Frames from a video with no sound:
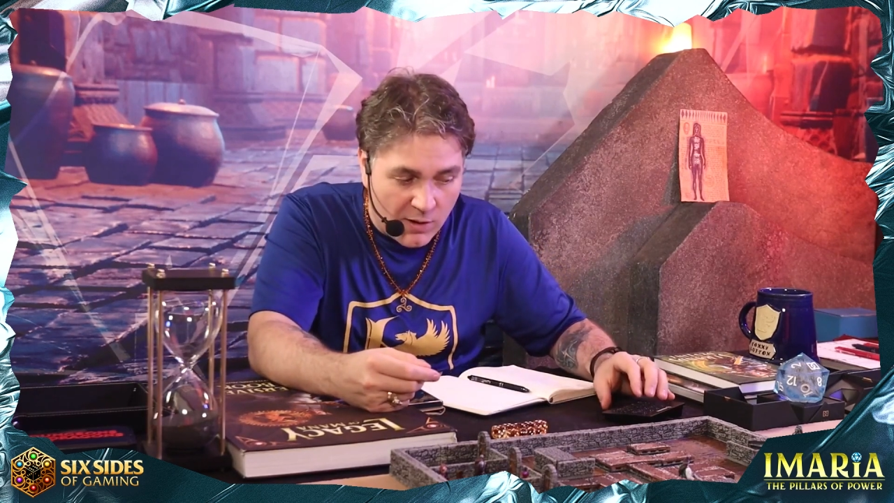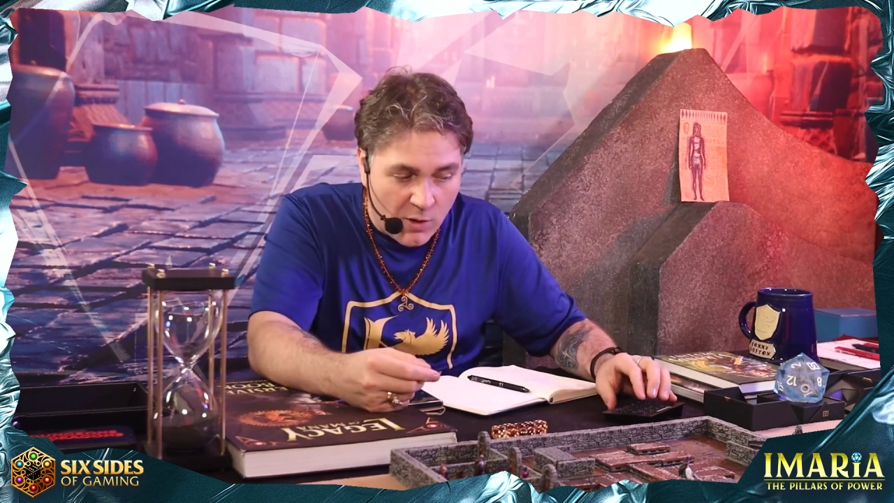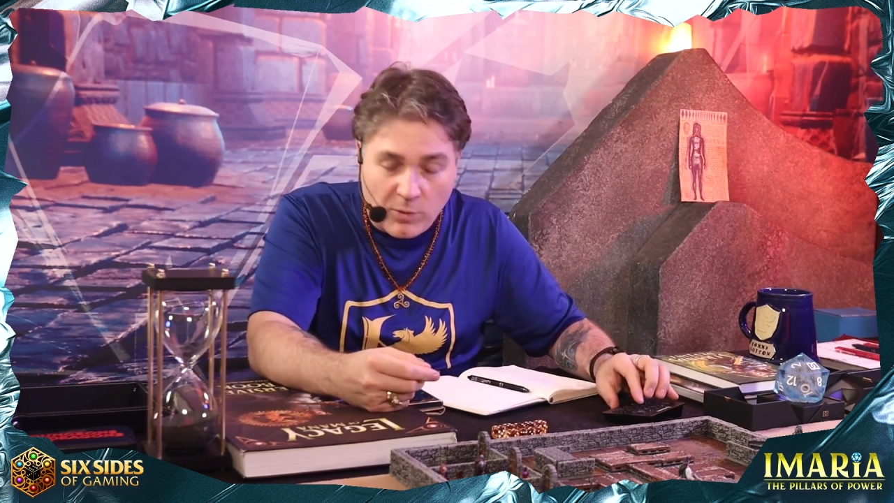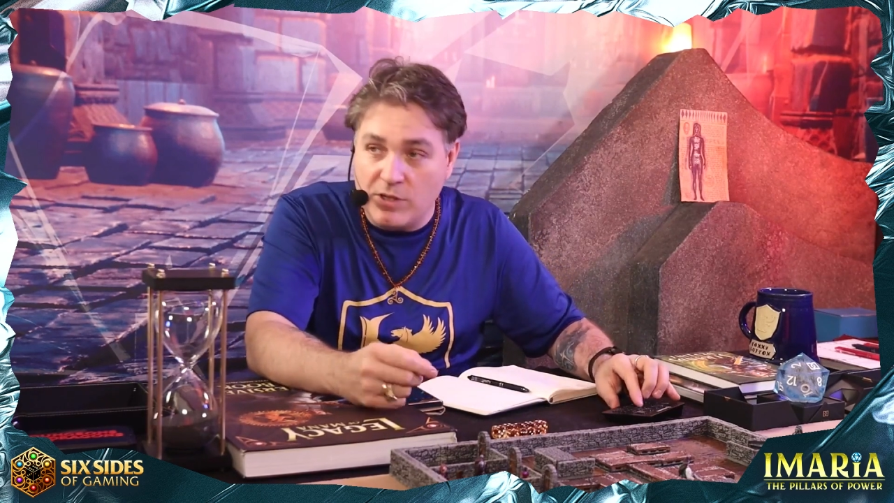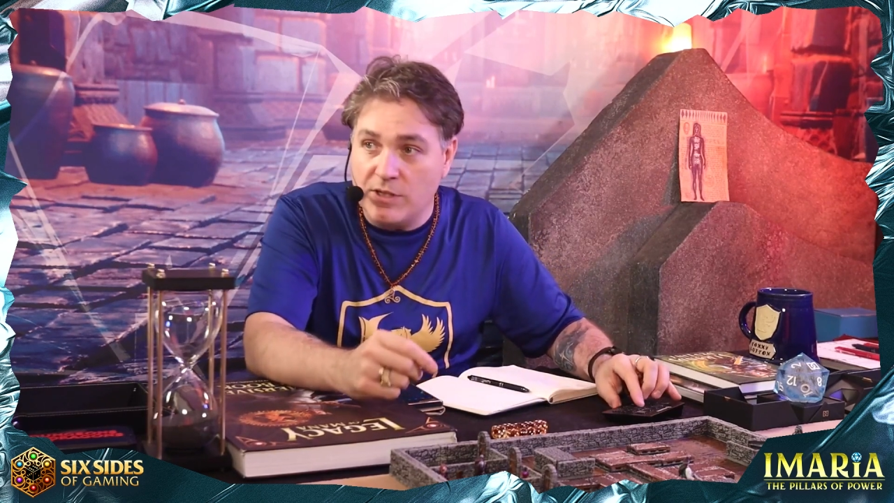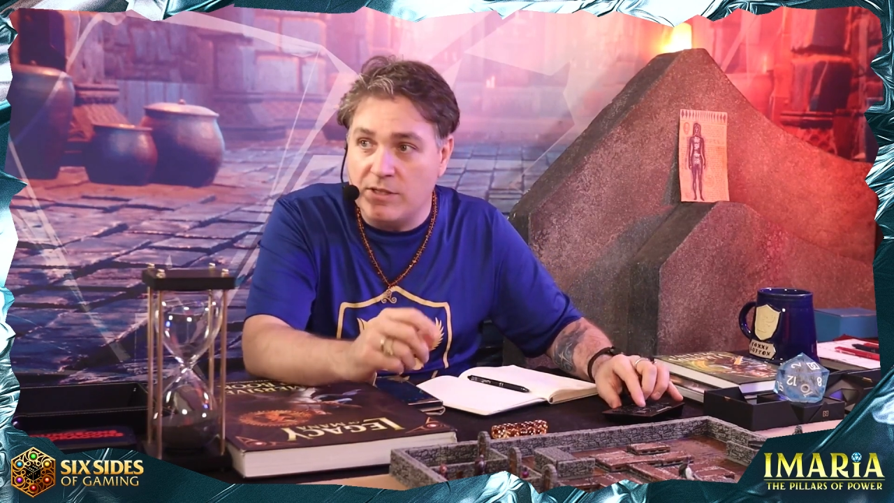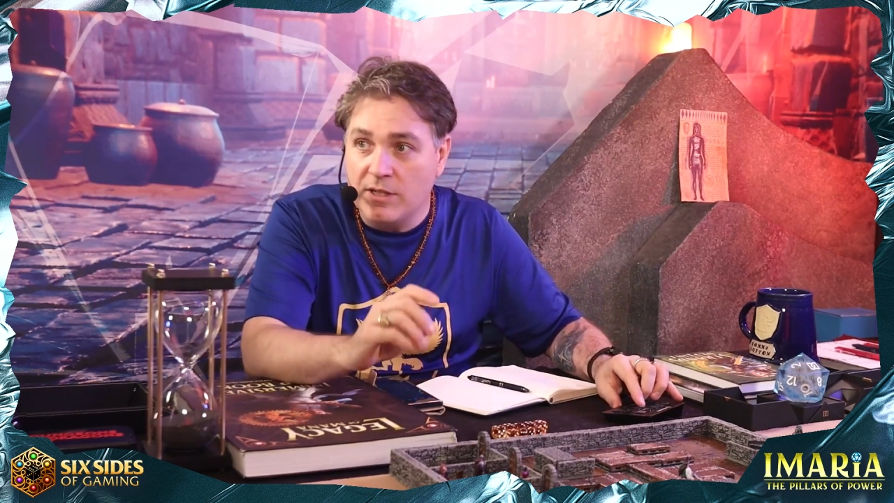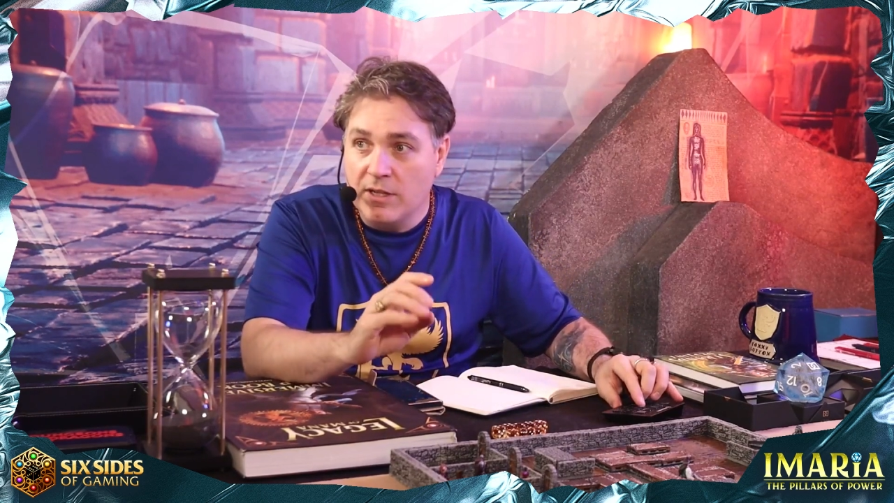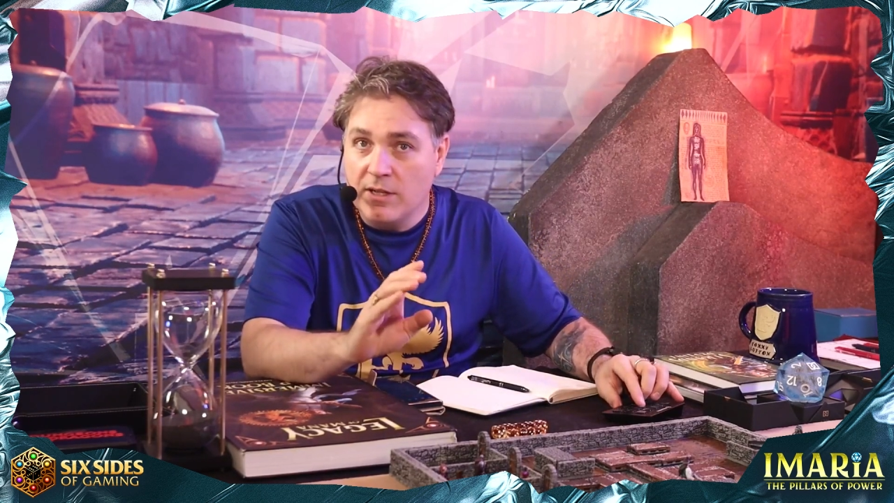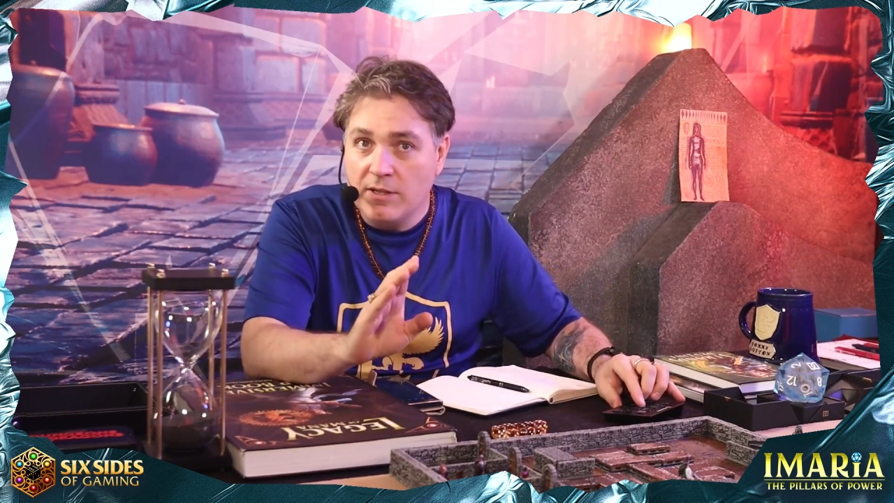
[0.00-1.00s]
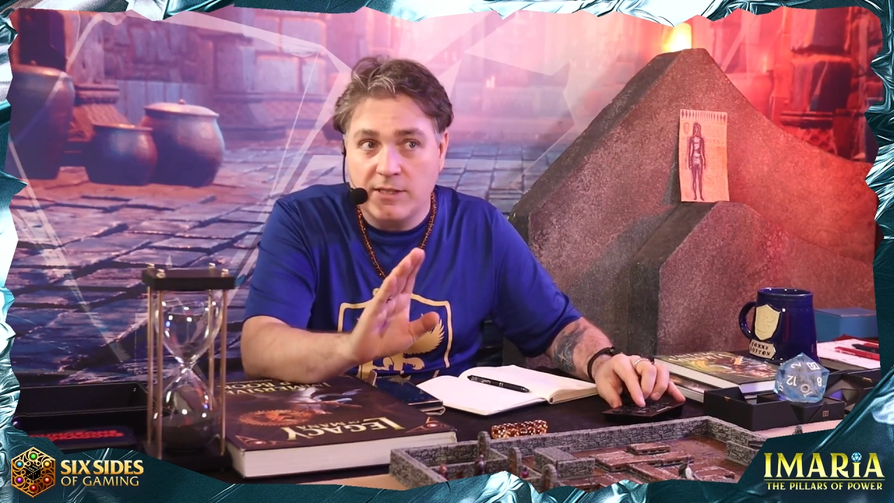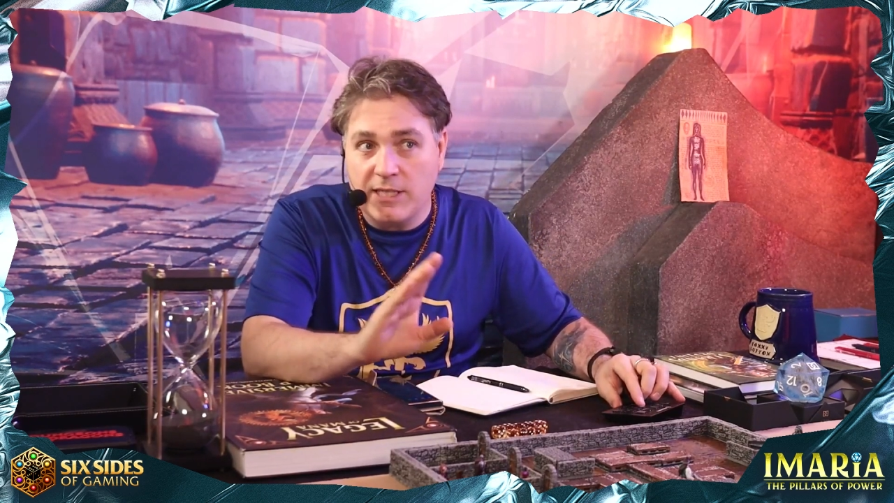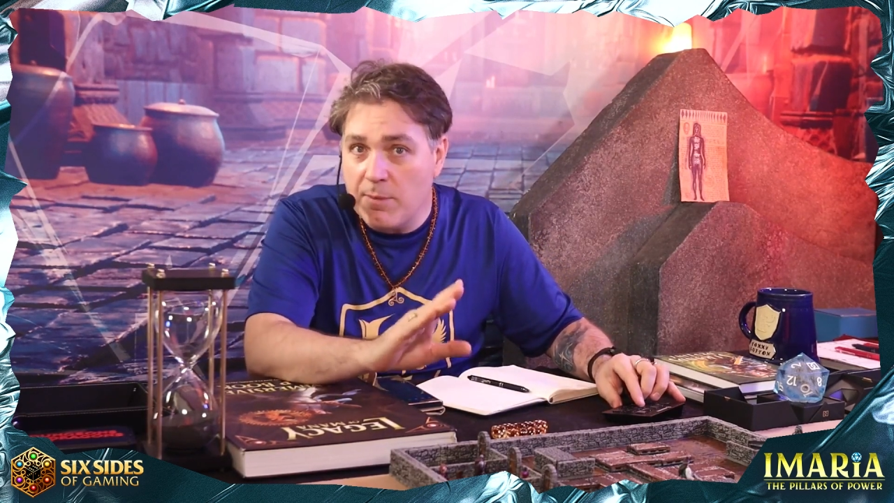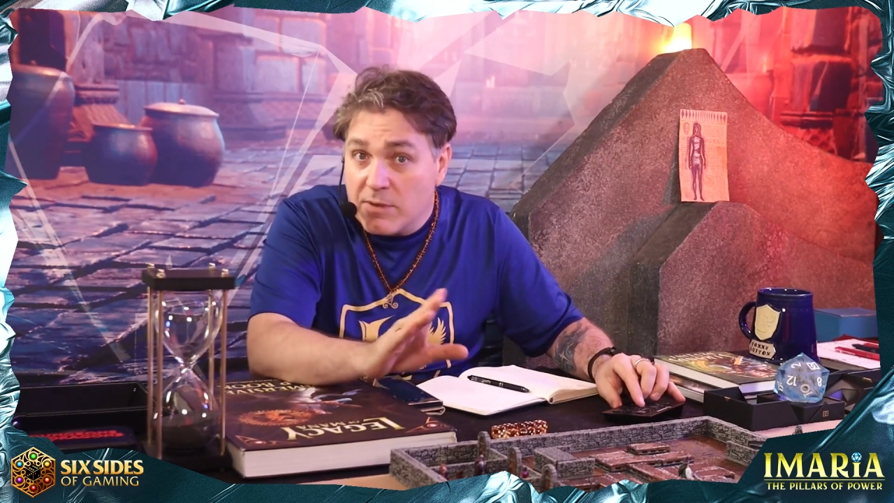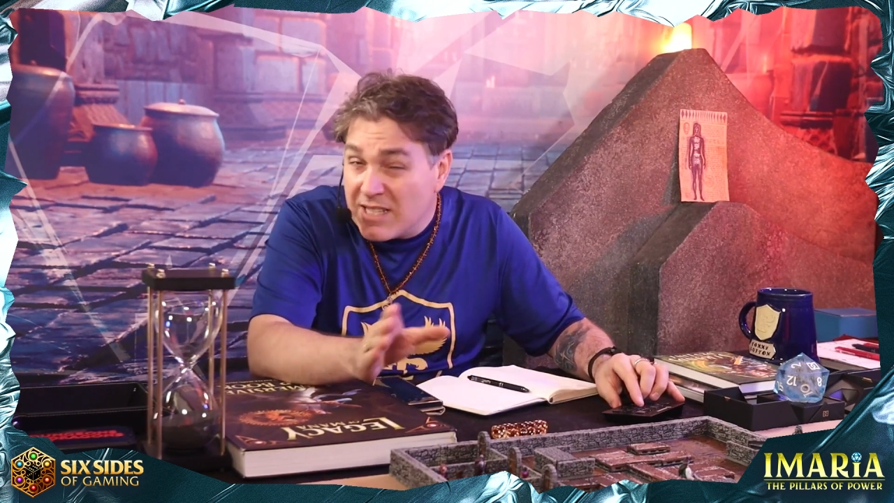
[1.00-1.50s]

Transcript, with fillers: which is seems